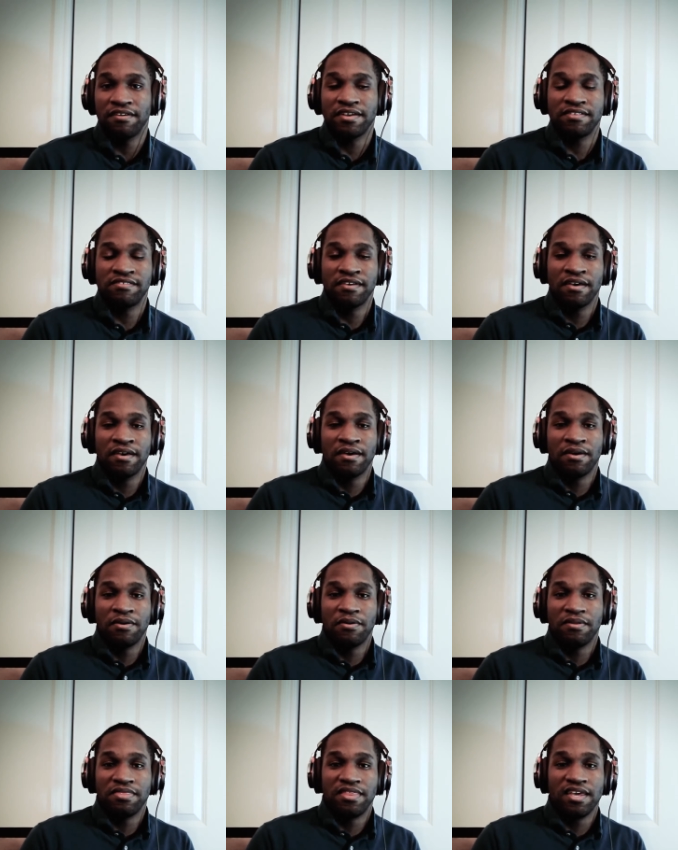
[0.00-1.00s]
It's
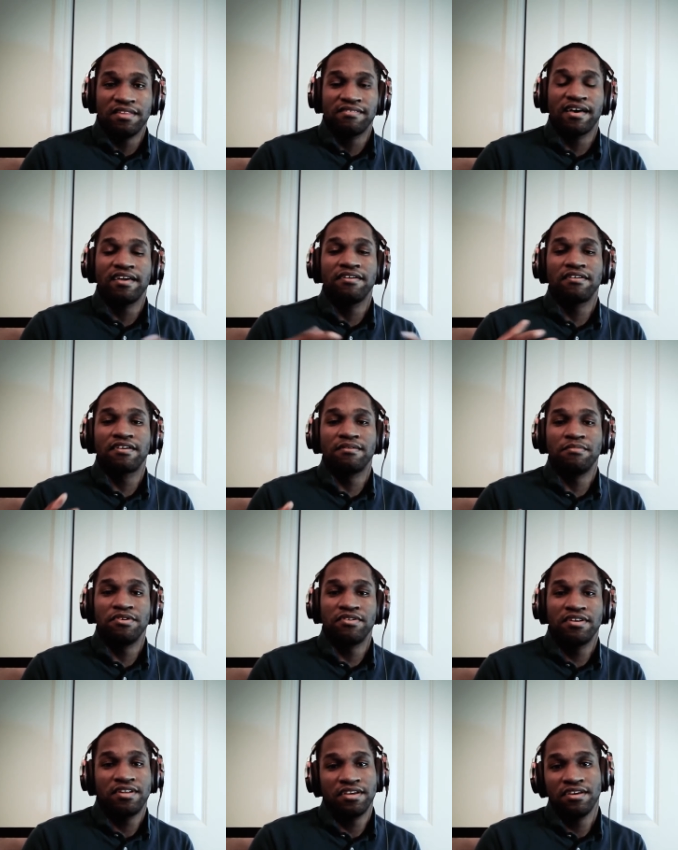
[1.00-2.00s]
the entire
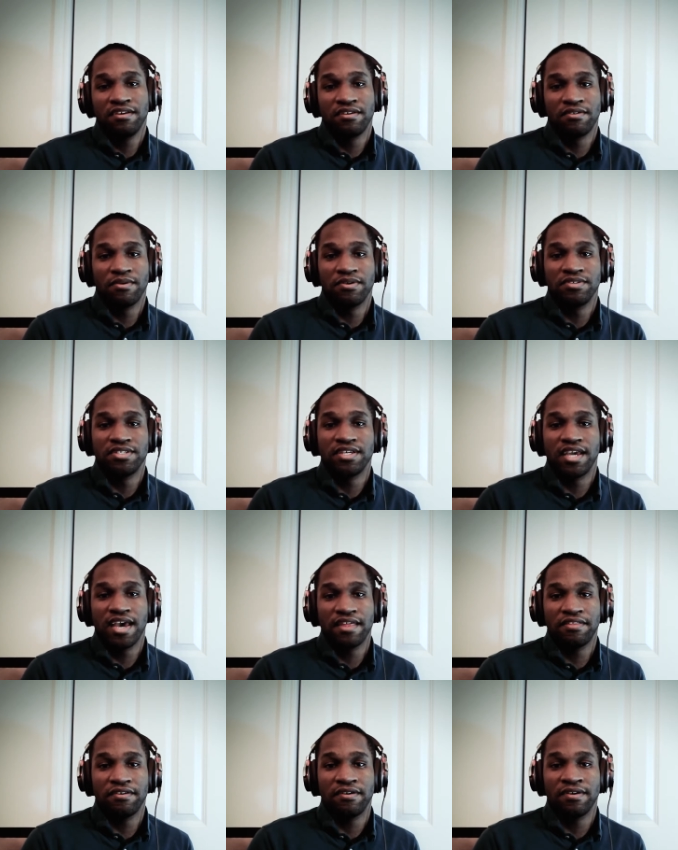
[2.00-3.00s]
community grows
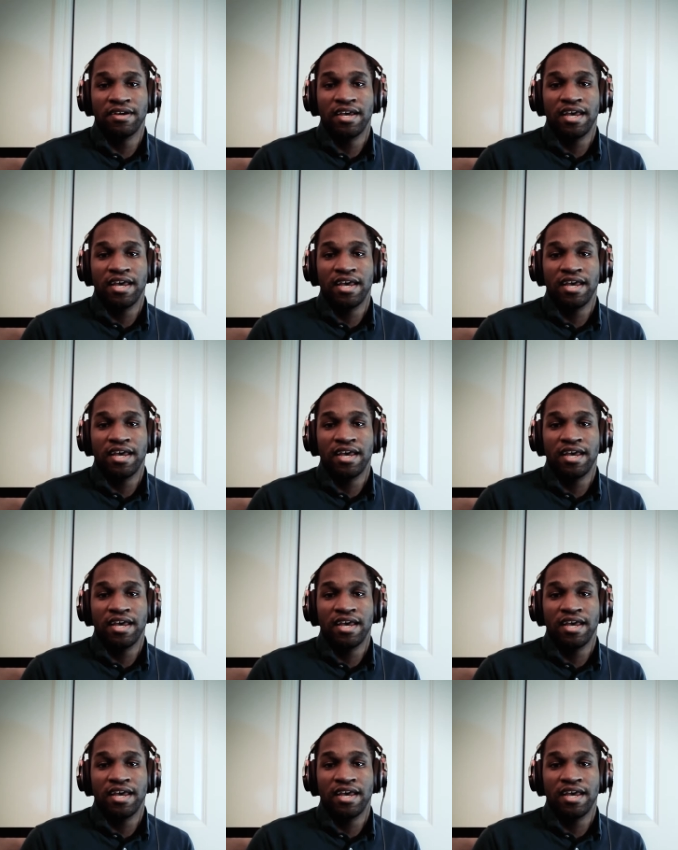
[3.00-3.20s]
together,